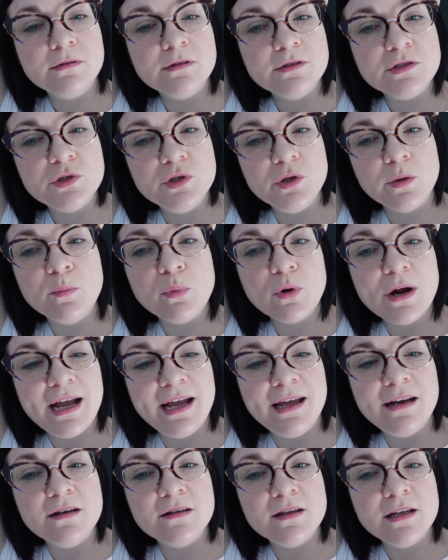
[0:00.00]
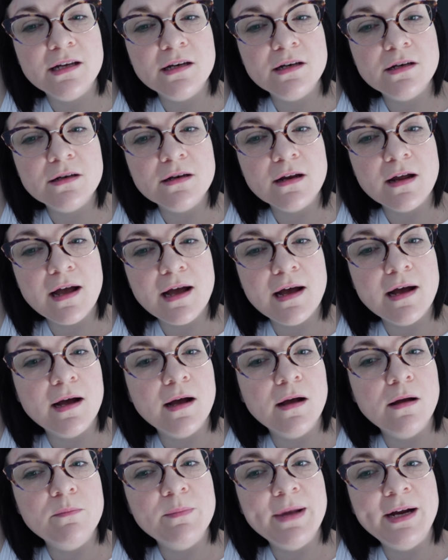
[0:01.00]
to your brand that
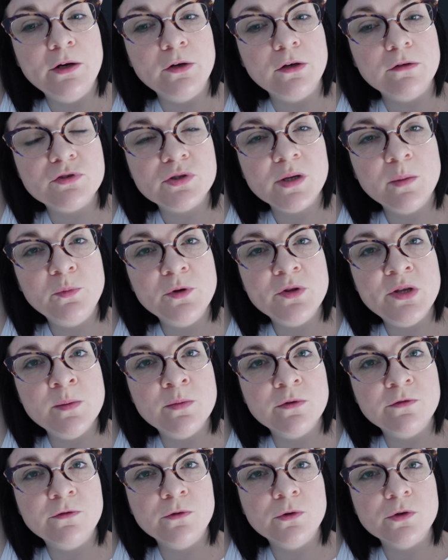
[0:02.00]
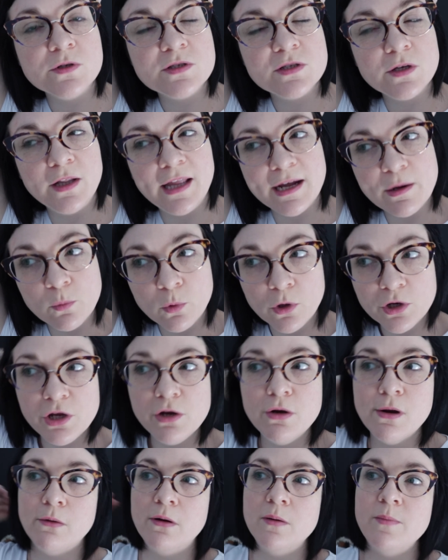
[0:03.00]
may not have shopped with you before. So like what you
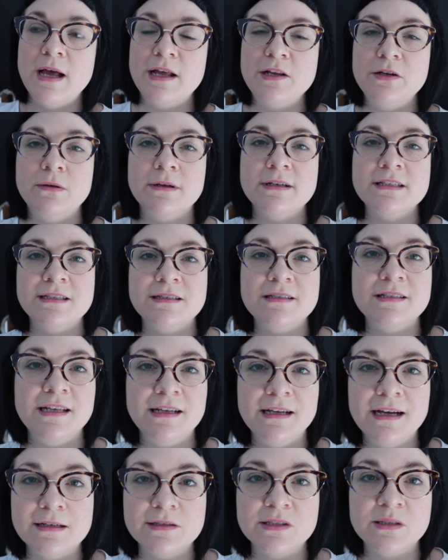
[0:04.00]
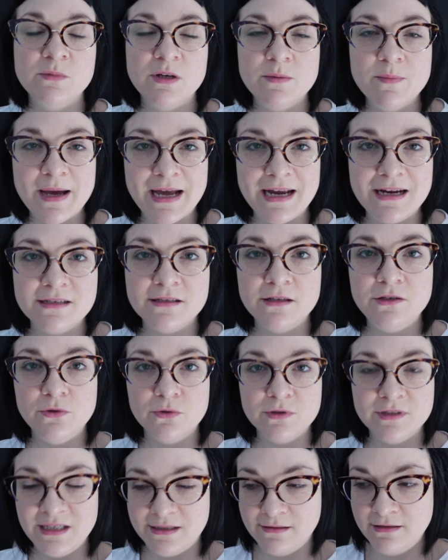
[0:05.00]
know about your existing customer base and
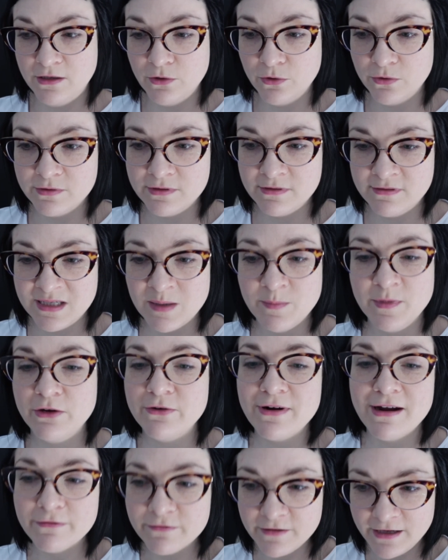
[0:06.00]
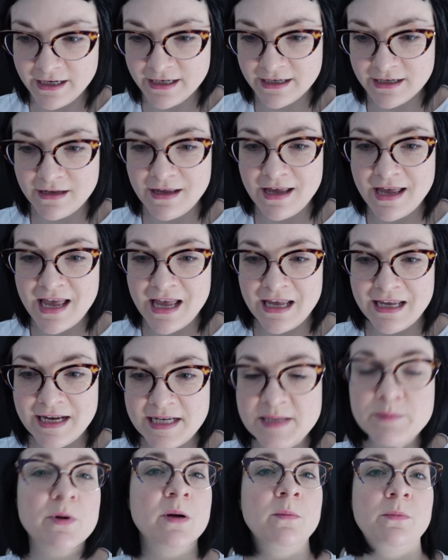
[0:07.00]
your demographic
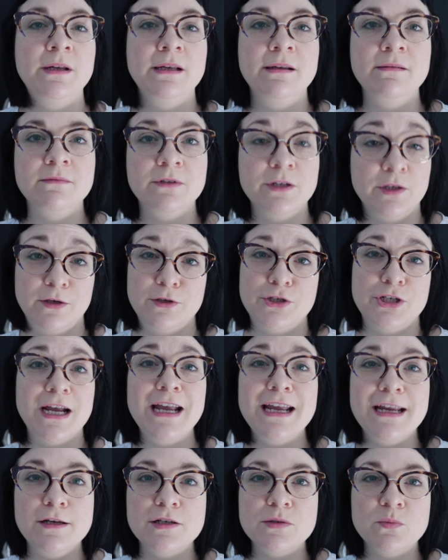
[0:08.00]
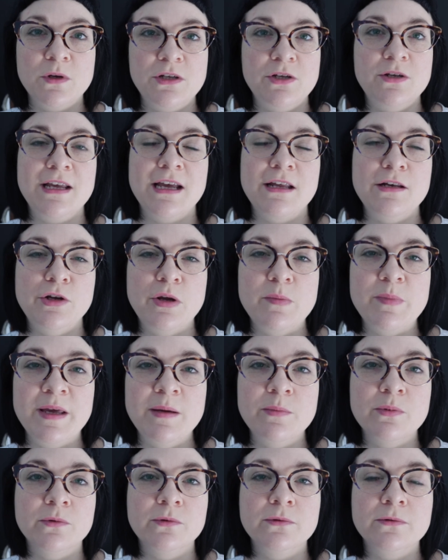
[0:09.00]
is probably going to change when you get new
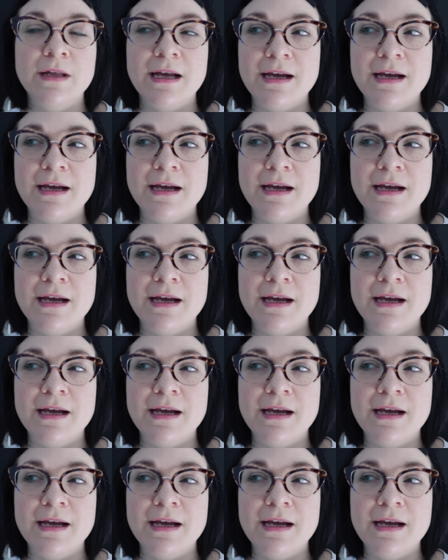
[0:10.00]
people